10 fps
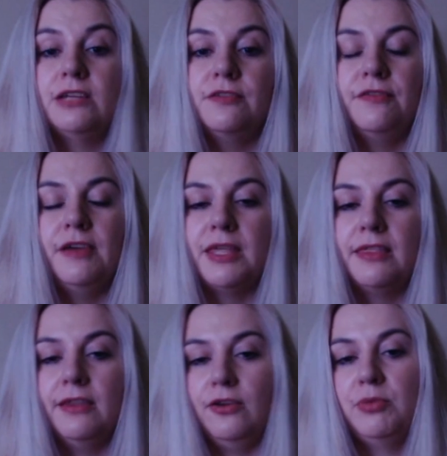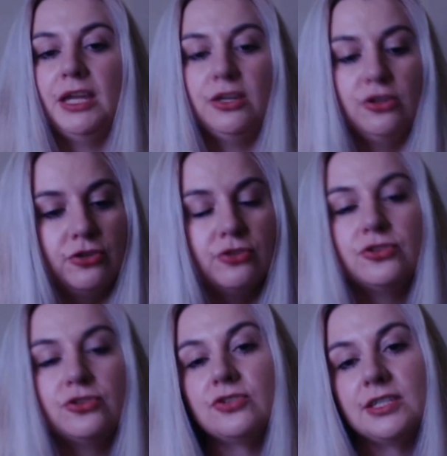to family therapy and you're
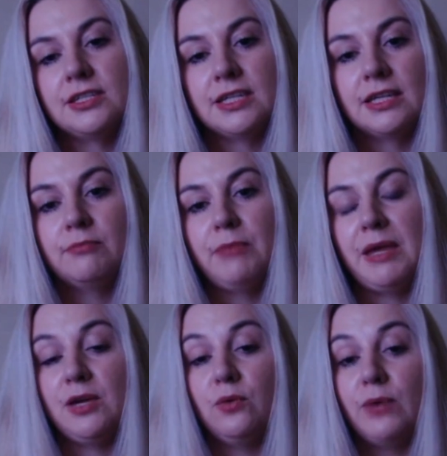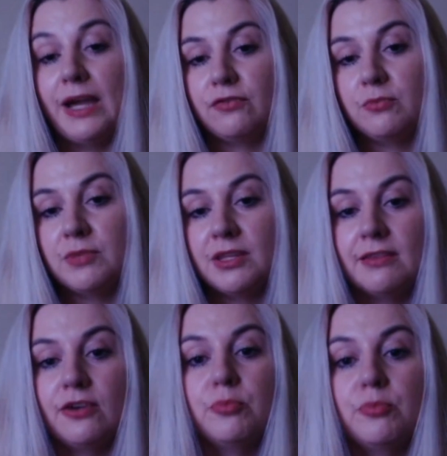used to sitting maybe away from the
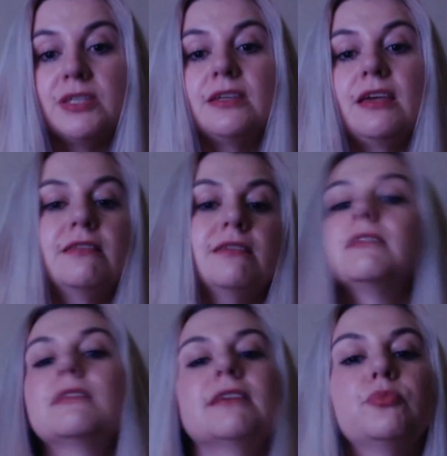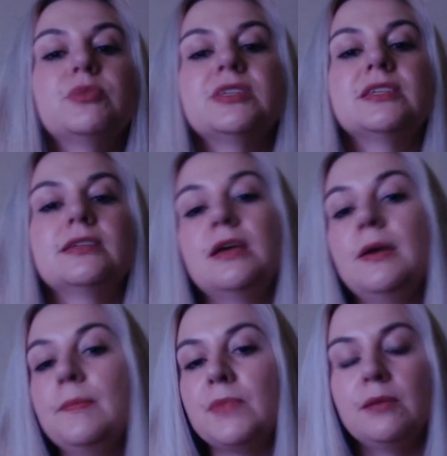therapist, and then the therapist says,
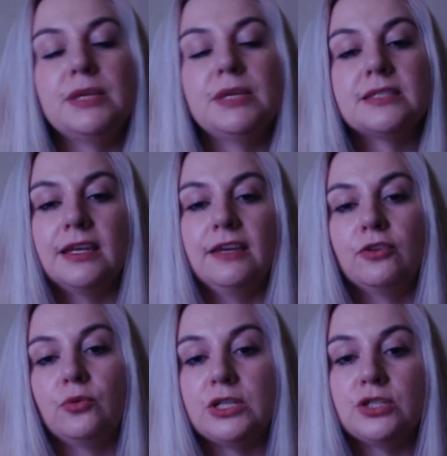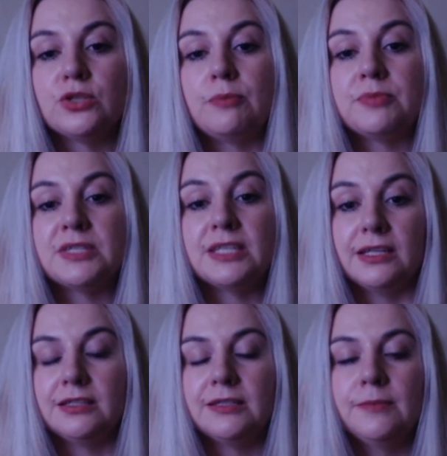please can everyone swap
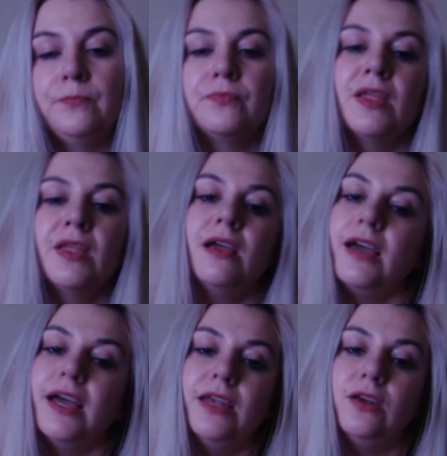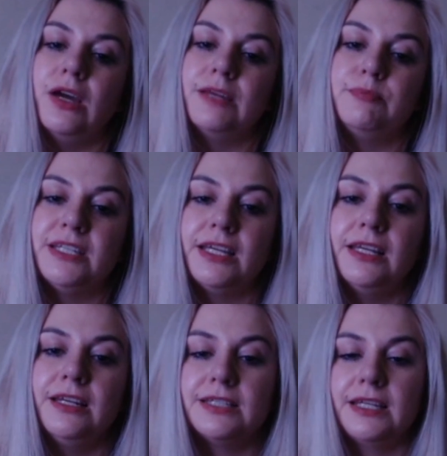seats? And a
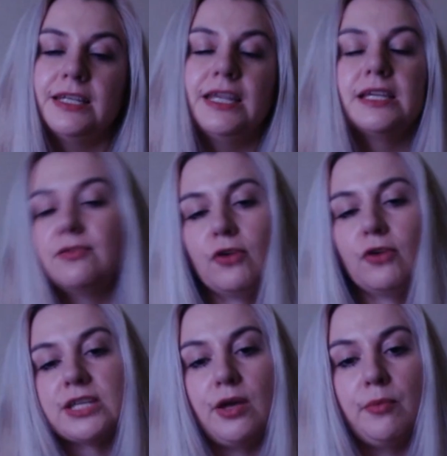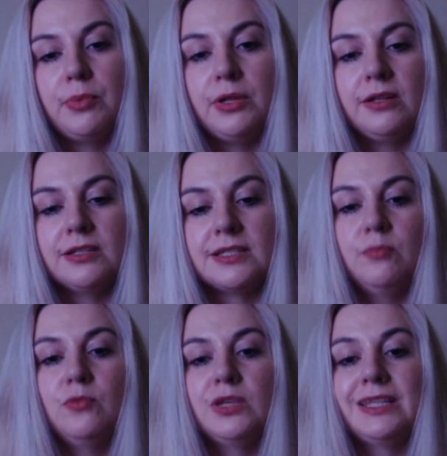particular technique is, for example,
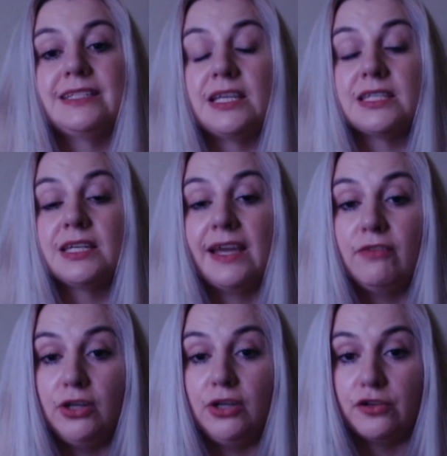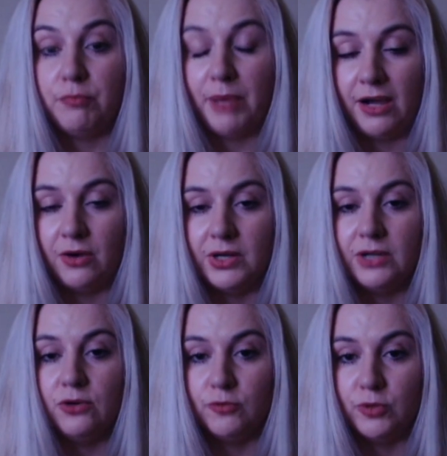someone that doesn't have a lot of power
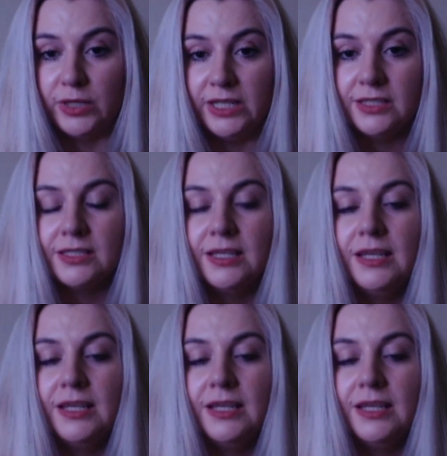or voice